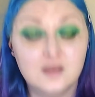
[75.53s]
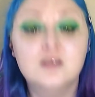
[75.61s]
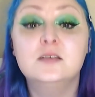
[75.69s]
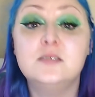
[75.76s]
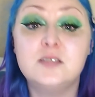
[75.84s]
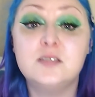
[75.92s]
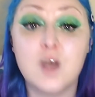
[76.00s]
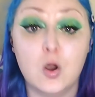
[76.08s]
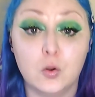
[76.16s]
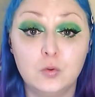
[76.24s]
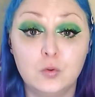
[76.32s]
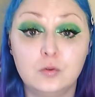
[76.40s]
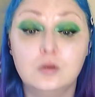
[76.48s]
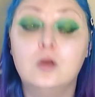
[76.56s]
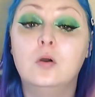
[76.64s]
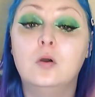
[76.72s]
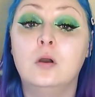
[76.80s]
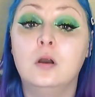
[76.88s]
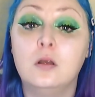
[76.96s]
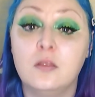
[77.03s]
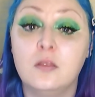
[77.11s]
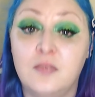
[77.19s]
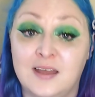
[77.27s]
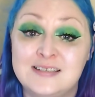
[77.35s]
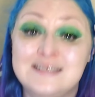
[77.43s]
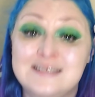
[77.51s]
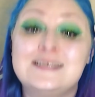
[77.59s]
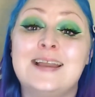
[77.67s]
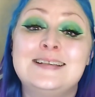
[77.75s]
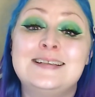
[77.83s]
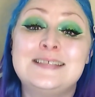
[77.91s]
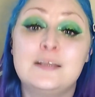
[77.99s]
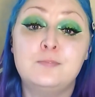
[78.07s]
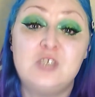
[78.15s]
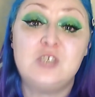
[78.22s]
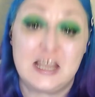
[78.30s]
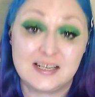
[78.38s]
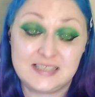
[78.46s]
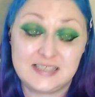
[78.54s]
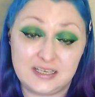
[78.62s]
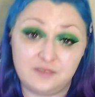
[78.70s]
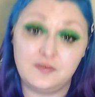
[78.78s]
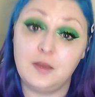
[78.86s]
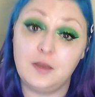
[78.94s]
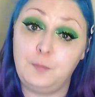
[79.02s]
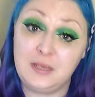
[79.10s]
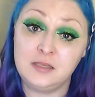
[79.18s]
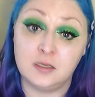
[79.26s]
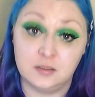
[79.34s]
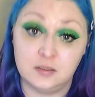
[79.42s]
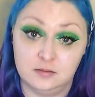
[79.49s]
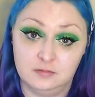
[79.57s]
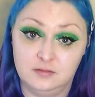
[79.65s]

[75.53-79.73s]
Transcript: So, that is a subjective opinion.